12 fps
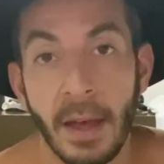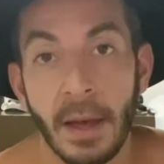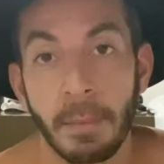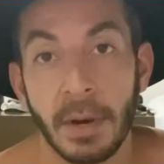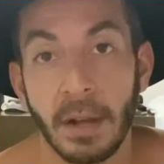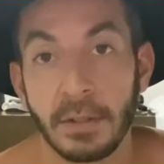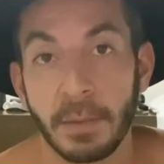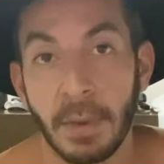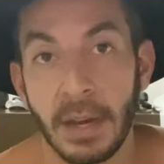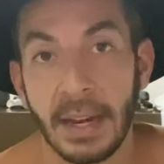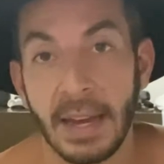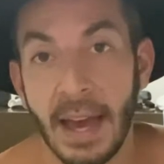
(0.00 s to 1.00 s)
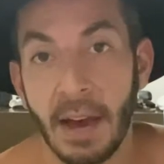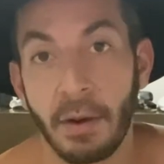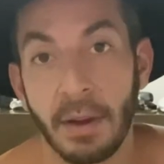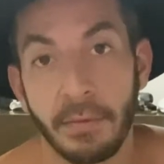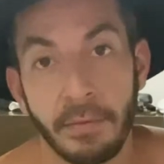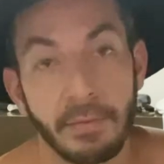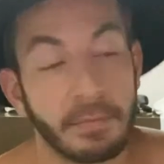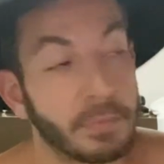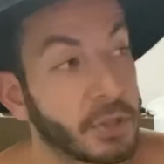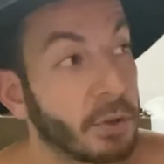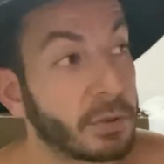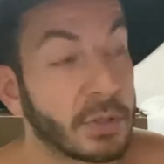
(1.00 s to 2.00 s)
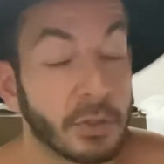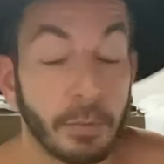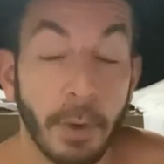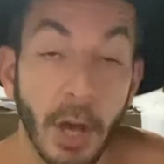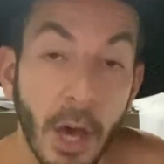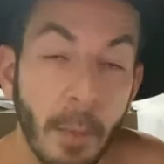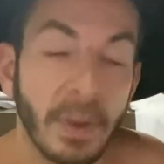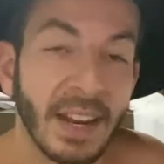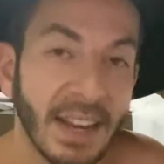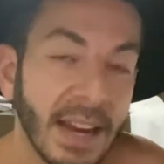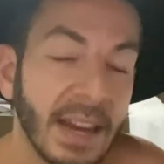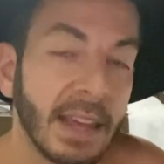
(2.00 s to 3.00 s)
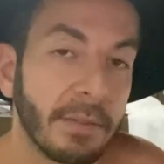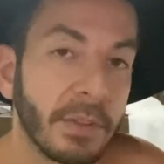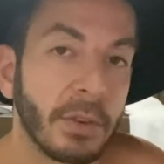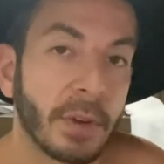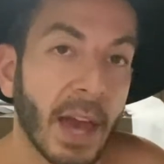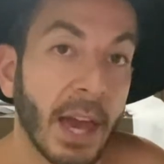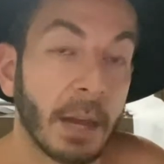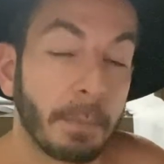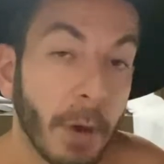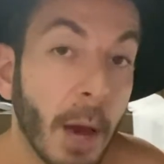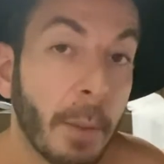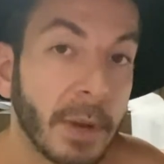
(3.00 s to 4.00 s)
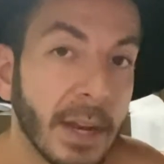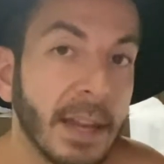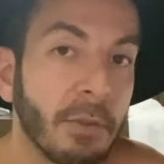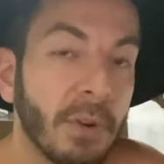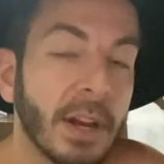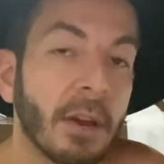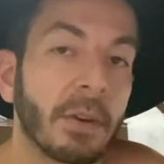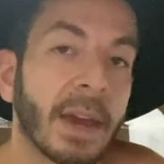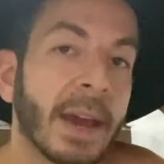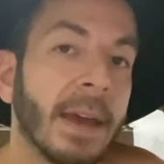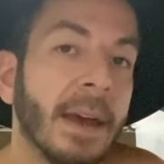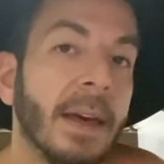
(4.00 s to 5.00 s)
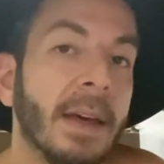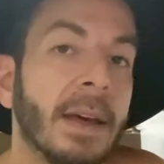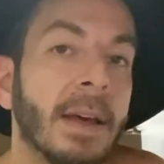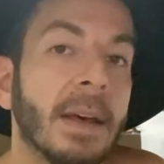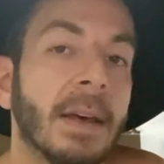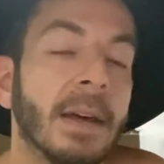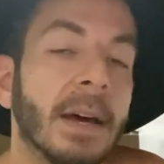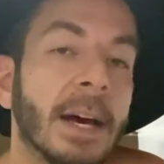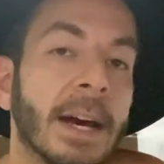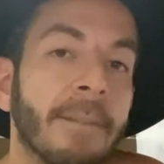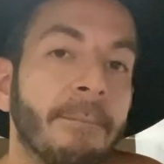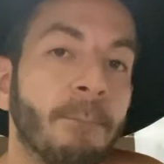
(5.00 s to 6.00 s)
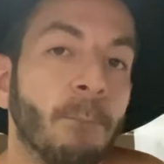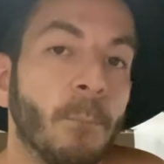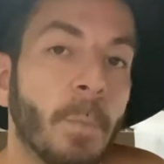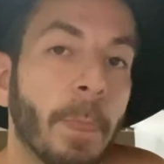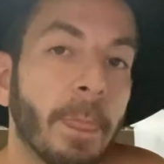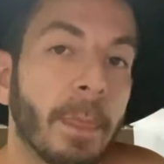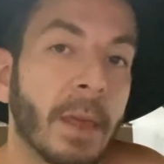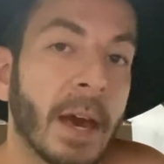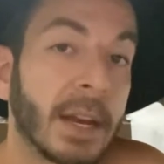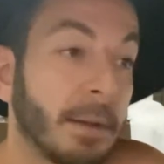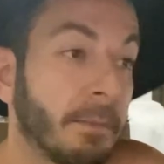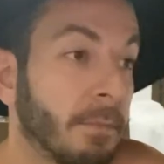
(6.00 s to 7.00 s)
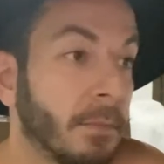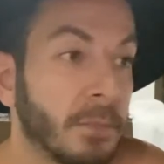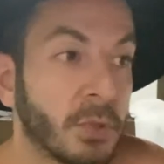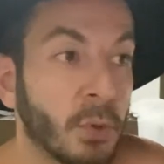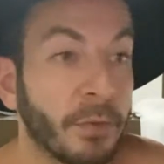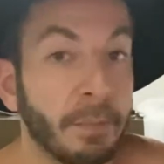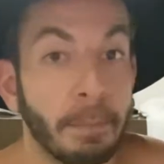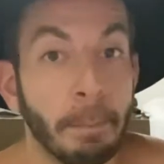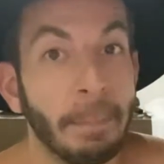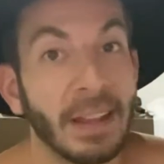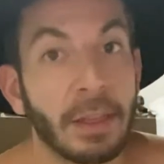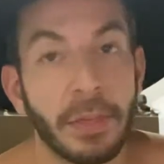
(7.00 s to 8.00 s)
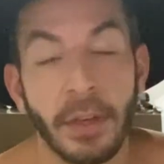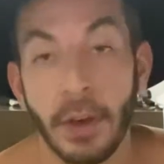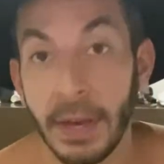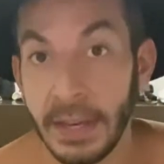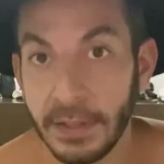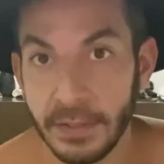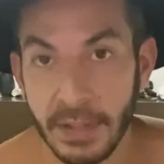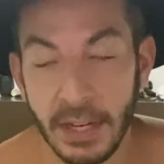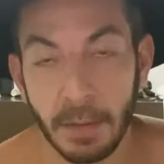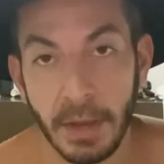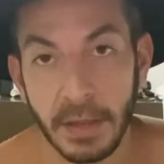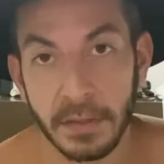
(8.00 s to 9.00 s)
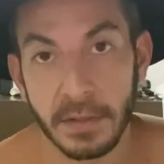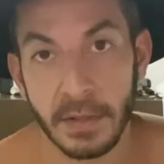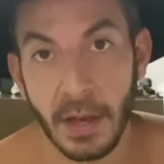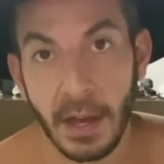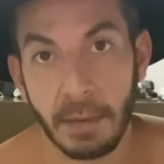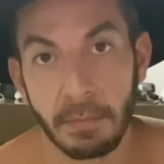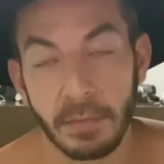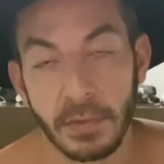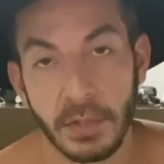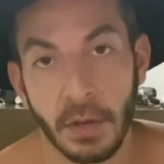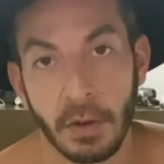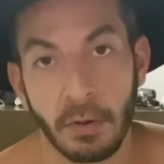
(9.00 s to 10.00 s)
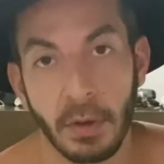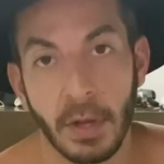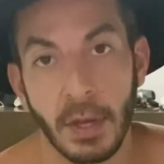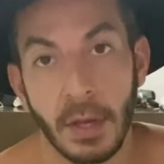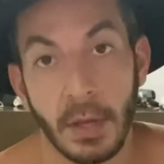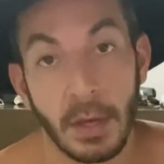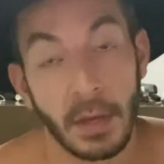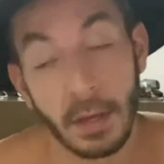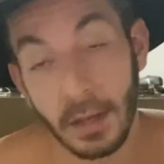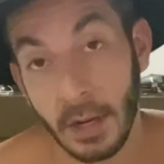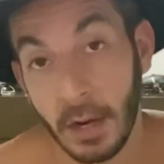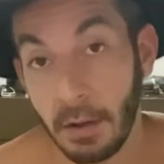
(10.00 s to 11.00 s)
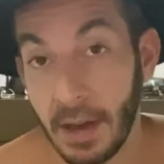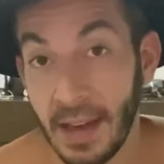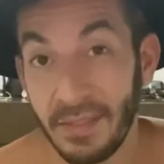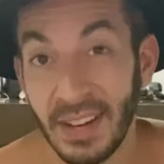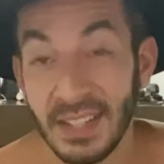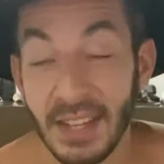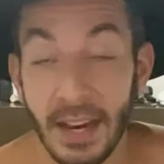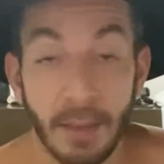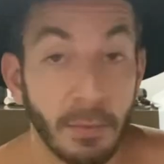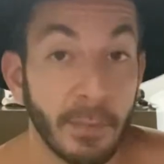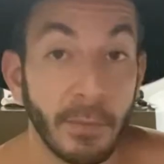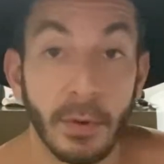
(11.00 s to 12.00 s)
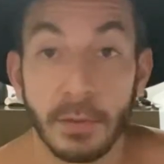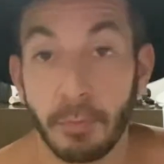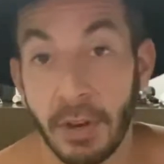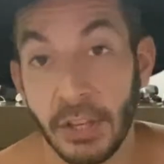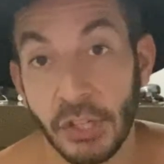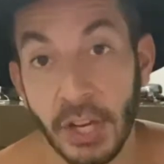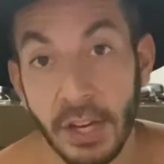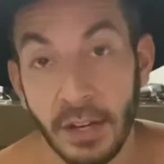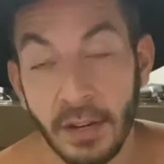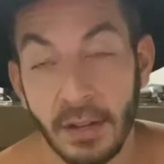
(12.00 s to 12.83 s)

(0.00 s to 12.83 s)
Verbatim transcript: but ultimately now I've chosen to permanently leave the UK and permanently relocate. Um, and I'm sort of mid 30s in a month's time. So, you know, I haven't exactly, I'm, I'm, not spring chicken